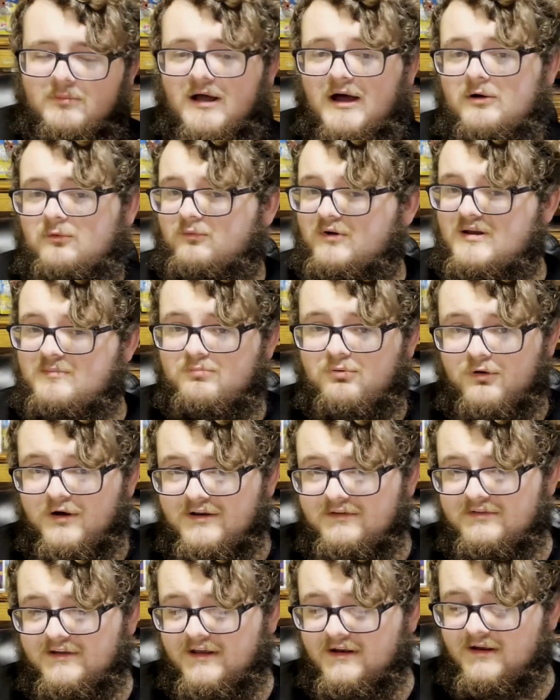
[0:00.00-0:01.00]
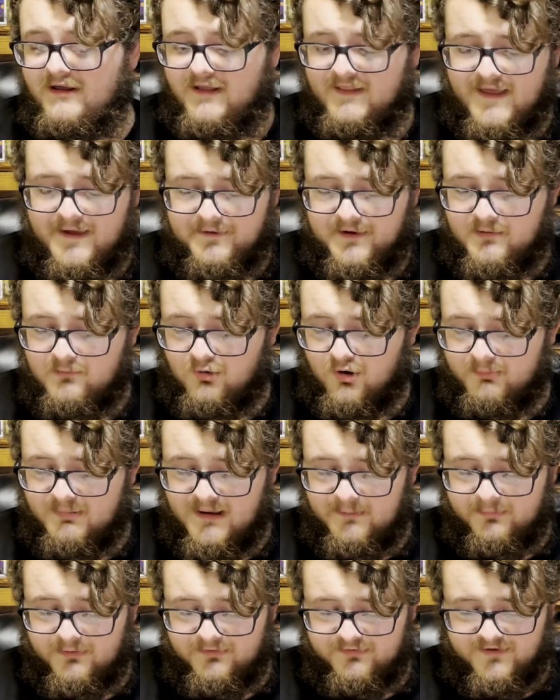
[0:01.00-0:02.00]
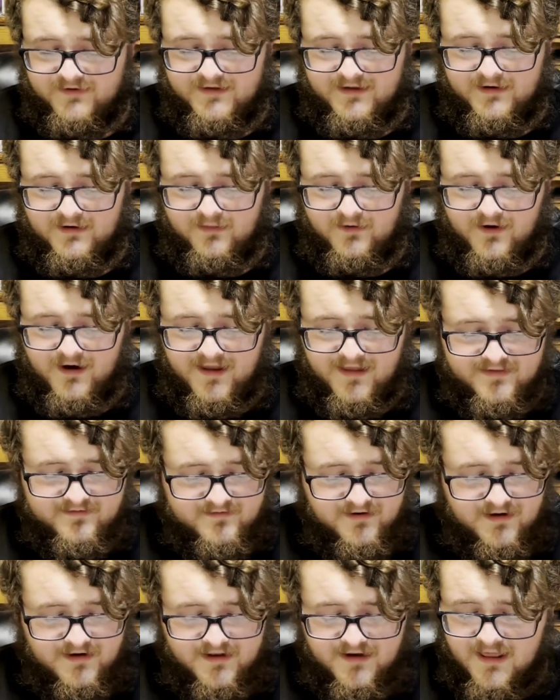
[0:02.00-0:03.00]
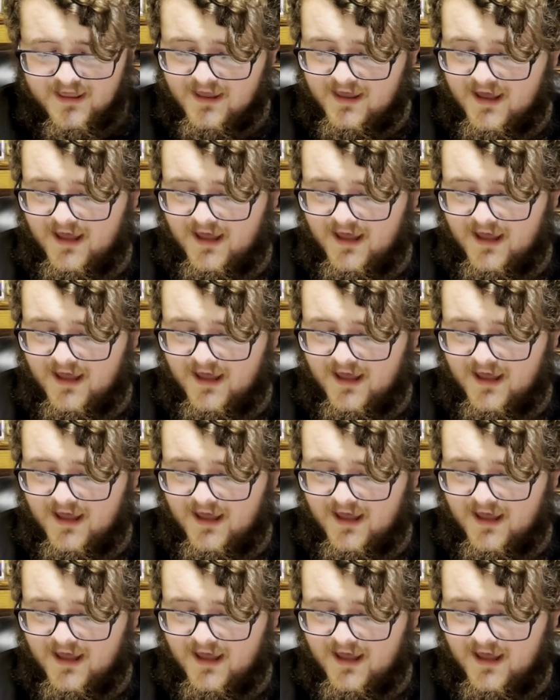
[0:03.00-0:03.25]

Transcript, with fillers: got reprinted, allowing more people to get their hands on it